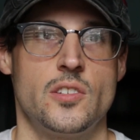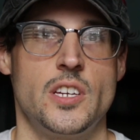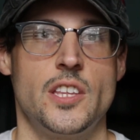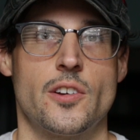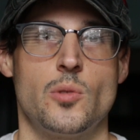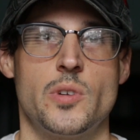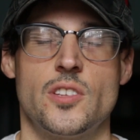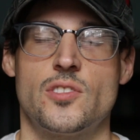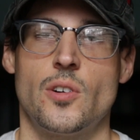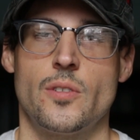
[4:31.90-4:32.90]
either with
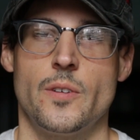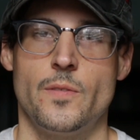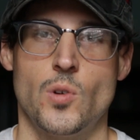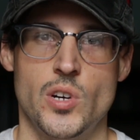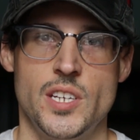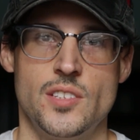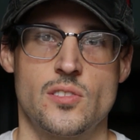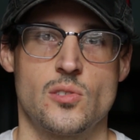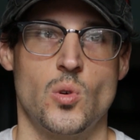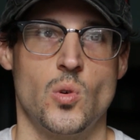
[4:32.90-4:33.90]
the tone of
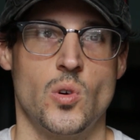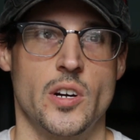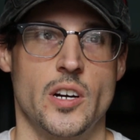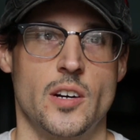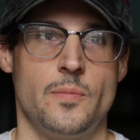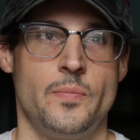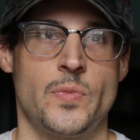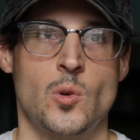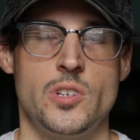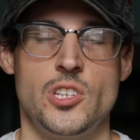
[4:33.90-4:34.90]
voice or
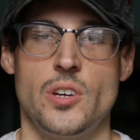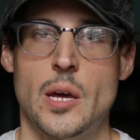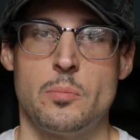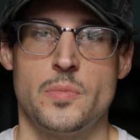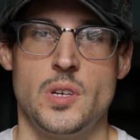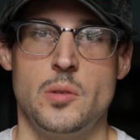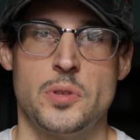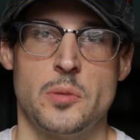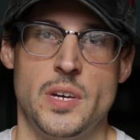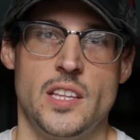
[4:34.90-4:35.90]
when you
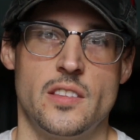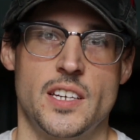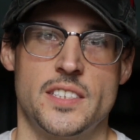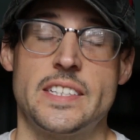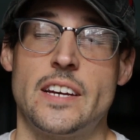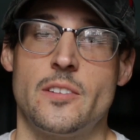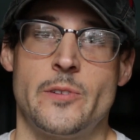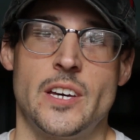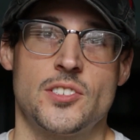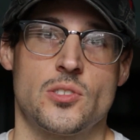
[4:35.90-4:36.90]
implement like sound
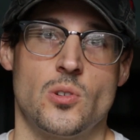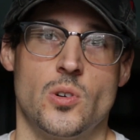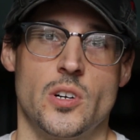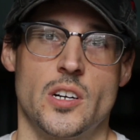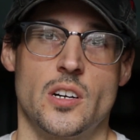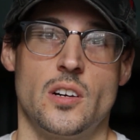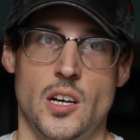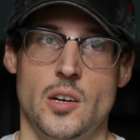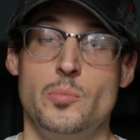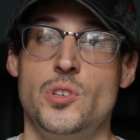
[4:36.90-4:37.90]
effects or
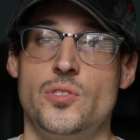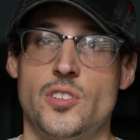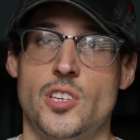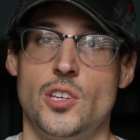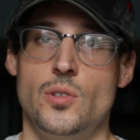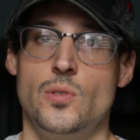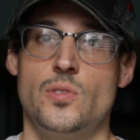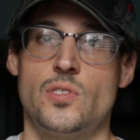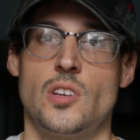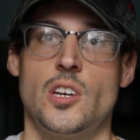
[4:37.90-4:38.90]
music
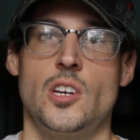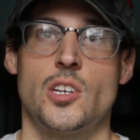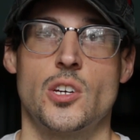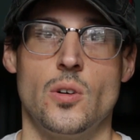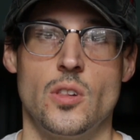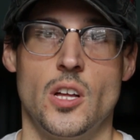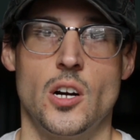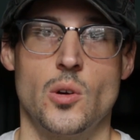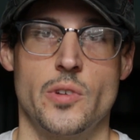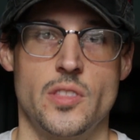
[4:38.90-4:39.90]
cues. Go
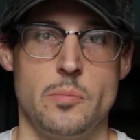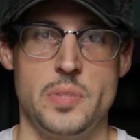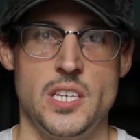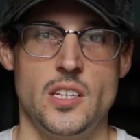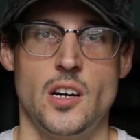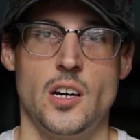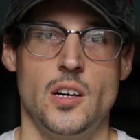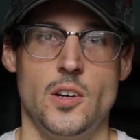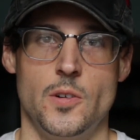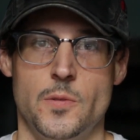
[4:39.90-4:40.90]
along with the beat
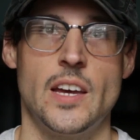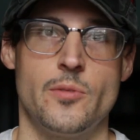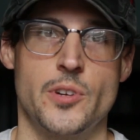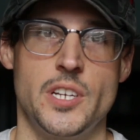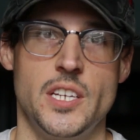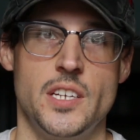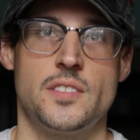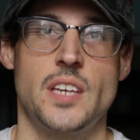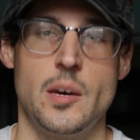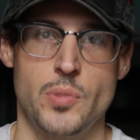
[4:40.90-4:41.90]
of every
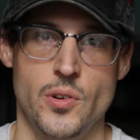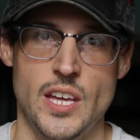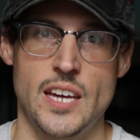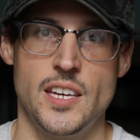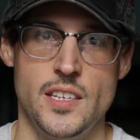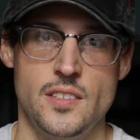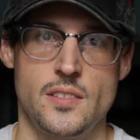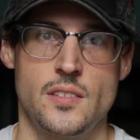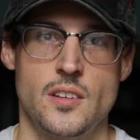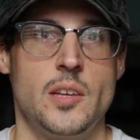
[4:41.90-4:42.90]
tempo that
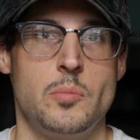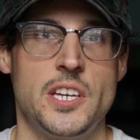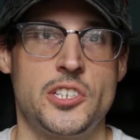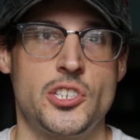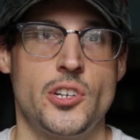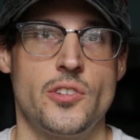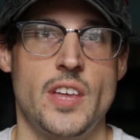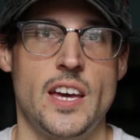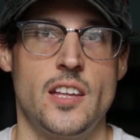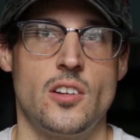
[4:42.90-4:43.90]
hits, and make sure
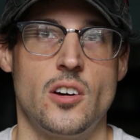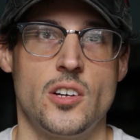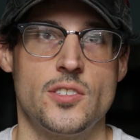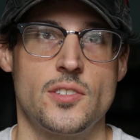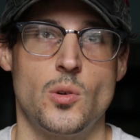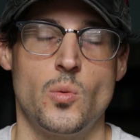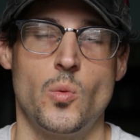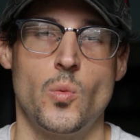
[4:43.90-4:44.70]
that also